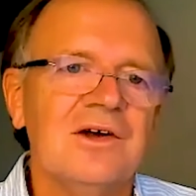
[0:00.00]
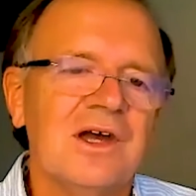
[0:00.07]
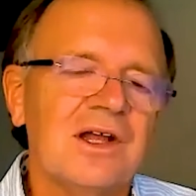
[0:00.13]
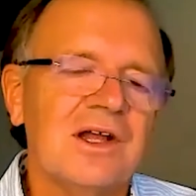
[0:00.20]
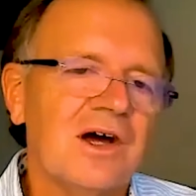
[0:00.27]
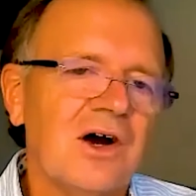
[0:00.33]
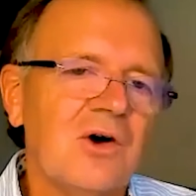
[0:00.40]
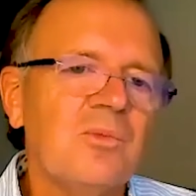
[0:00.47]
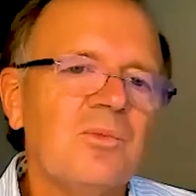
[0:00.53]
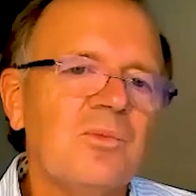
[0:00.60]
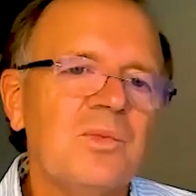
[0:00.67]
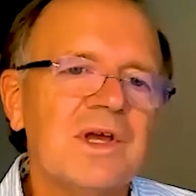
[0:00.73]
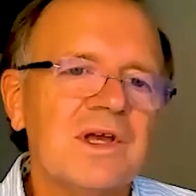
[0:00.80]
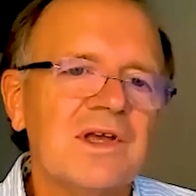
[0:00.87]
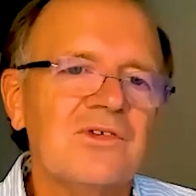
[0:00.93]
and how
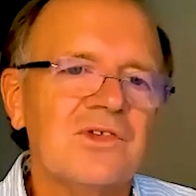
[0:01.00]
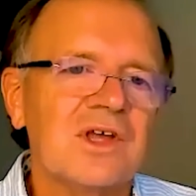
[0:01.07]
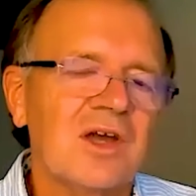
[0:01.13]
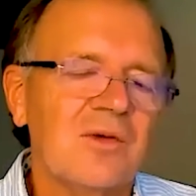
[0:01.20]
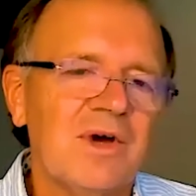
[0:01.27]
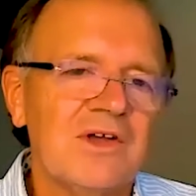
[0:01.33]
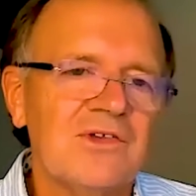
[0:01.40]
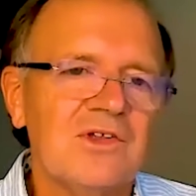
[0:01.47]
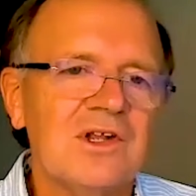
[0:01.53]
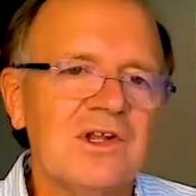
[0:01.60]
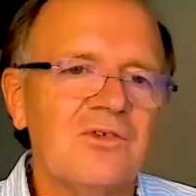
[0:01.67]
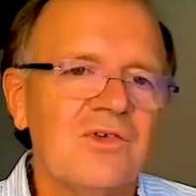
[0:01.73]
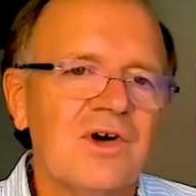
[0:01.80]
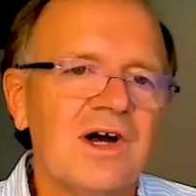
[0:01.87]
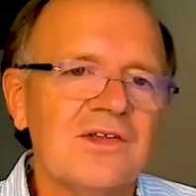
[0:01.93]
big is the capacity
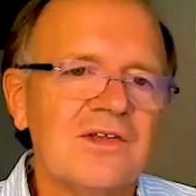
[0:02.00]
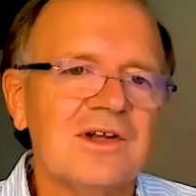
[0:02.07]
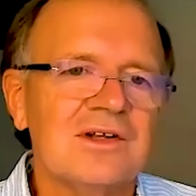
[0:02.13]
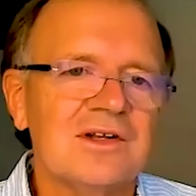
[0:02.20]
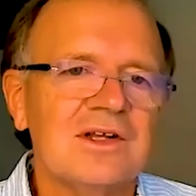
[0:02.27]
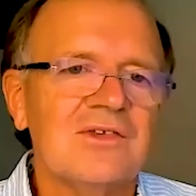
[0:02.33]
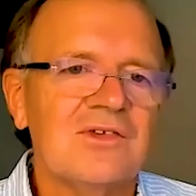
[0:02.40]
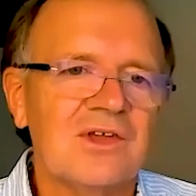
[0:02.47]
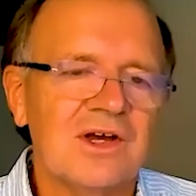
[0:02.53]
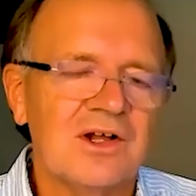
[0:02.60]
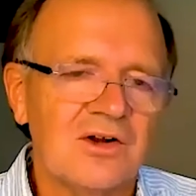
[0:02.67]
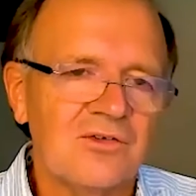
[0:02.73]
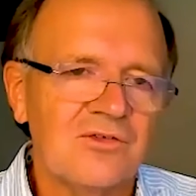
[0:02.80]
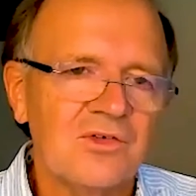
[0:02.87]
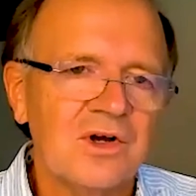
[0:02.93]
of Iceland
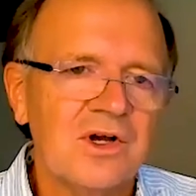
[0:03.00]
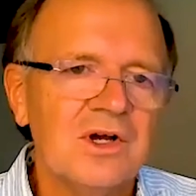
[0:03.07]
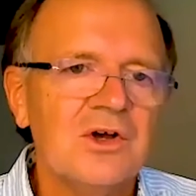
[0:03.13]
itself?